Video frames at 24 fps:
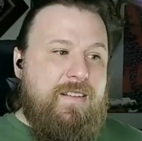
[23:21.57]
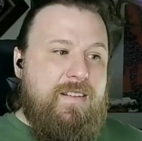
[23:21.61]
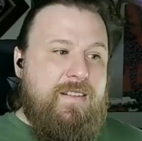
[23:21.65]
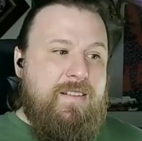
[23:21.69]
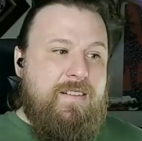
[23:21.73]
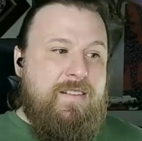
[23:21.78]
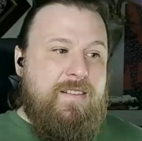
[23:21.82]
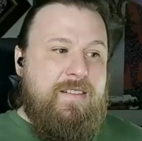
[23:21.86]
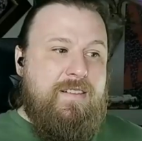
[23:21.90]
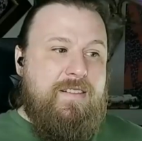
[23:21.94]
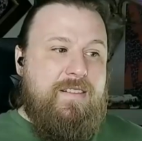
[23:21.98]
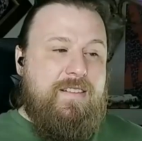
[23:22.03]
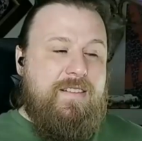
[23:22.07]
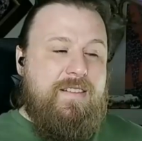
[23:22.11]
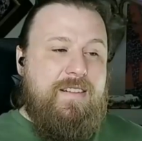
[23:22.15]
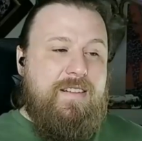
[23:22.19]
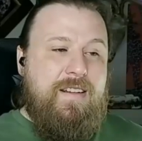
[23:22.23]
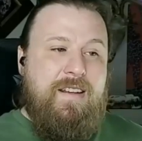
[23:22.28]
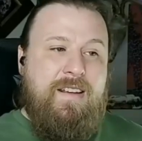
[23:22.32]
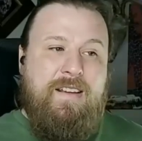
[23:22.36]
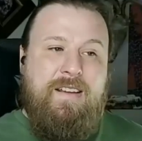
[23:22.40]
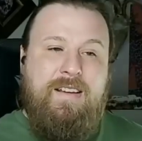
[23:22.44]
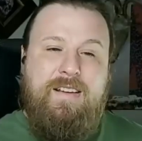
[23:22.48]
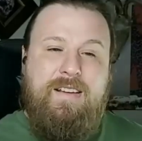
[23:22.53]

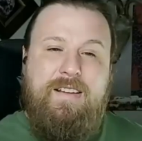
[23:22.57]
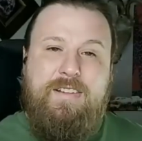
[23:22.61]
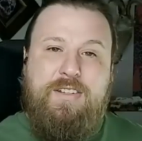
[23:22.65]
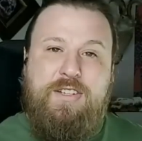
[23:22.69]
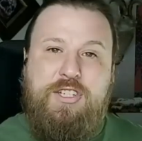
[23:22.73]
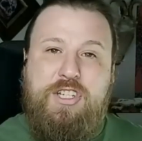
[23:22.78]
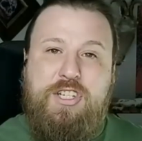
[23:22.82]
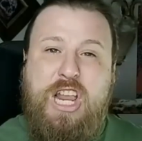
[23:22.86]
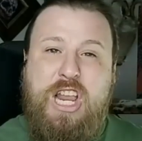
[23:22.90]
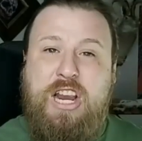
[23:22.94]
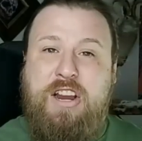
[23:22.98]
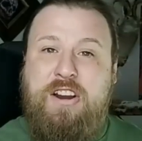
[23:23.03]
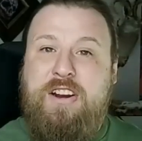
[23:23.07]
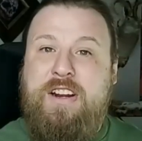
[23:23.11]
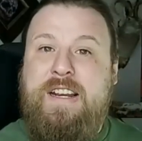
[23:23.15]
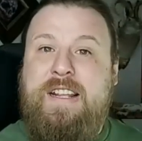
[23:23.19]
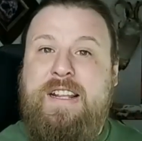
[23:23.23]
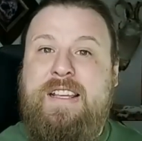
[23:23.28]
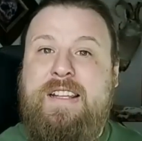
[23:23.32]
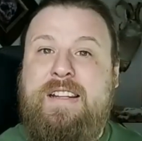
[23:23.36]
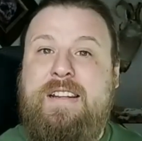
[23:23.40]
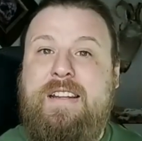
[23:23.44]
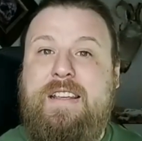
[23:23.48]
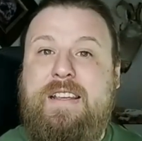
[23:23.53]

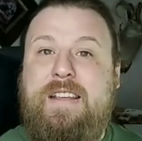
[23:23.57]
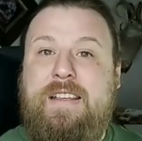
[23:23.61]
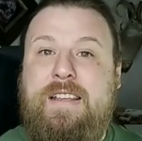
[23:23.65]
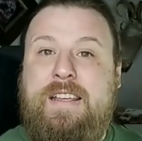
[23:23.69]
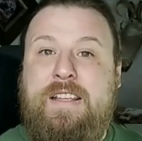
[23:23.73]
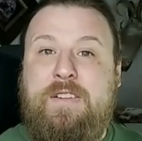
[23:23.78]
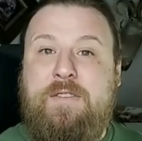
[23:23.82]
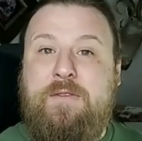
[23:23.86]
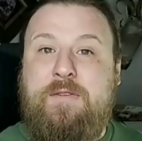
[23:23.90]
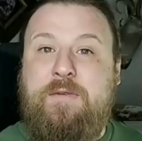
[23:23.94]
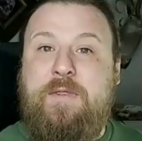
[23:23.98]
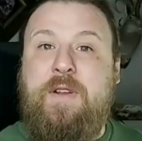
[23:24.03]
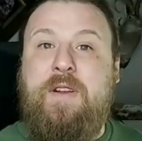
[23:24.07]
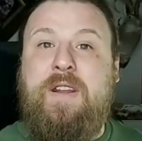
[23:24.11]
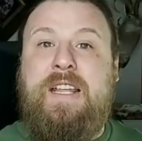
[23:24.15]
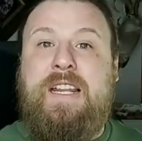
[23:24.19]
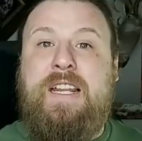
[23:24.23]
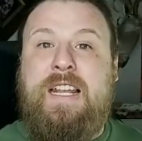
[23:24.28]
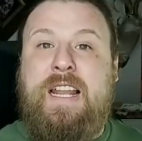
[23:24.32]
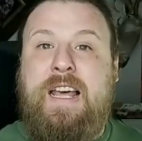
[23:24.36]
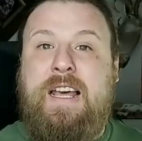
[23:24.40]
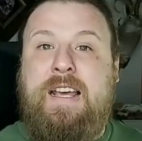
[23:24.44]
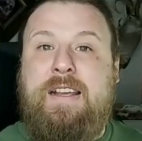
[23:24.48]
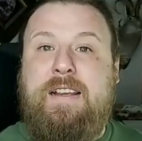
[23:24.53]
Sheridan is feeling
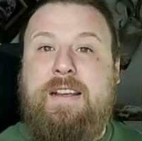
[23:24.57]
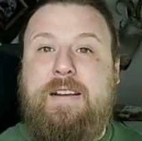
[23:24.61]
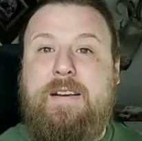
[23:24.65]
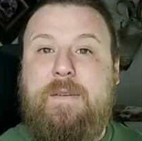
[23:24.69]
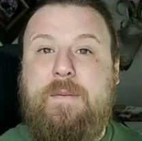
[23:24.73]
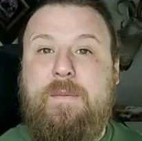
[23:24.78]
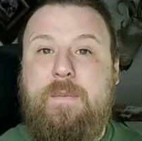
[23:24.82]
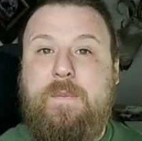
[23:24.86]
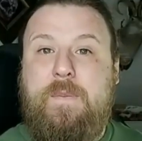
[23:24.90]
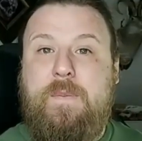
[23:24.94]
like